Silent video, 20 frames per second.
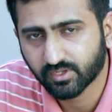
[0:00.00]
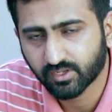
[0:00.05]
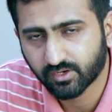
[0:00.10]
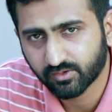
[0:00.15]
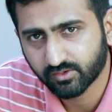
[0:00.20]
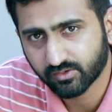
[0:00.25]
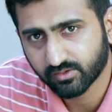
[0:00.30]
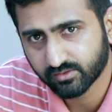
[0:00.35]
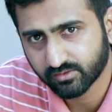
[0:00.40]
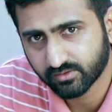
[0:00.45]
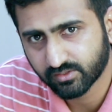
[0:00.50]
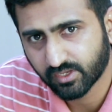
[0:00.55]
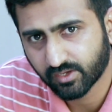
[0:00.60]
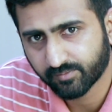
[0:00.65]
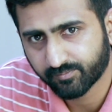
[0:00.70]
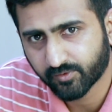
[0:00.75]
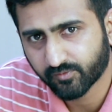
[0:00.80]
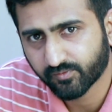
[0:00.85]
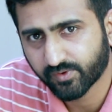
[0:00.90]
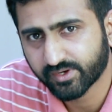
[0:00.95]
They
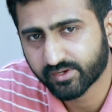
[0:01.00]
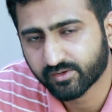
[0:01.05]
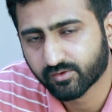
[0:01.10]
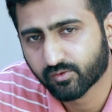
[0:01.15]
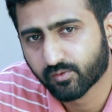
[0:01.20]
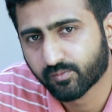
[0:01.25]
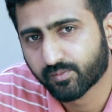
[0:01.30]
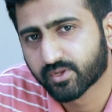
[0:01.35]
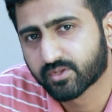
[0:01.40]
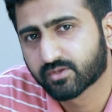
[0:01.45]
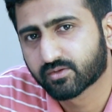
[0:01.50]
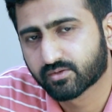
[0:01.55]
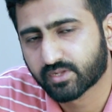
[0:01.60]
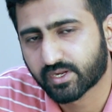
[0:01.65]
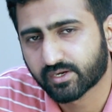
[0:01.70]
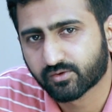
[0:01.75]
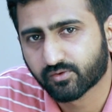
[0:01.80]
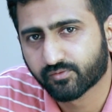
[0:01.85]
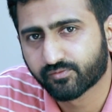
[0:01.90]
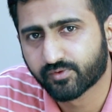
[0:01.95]
are providing robust
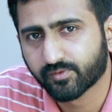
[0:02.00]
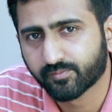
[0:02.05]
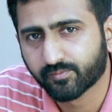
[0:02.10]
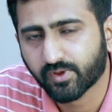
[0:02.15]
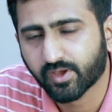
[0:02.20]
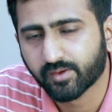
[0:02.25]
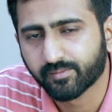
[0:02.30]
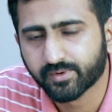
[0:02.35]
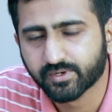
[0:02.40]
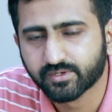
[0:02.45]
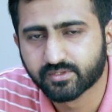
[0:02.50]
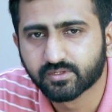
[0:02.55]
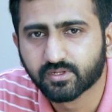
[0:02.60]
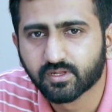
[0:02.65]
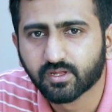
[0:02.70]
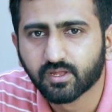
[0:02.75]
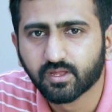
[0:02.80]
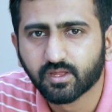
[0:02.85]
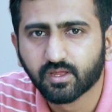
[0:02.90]
set of deployments.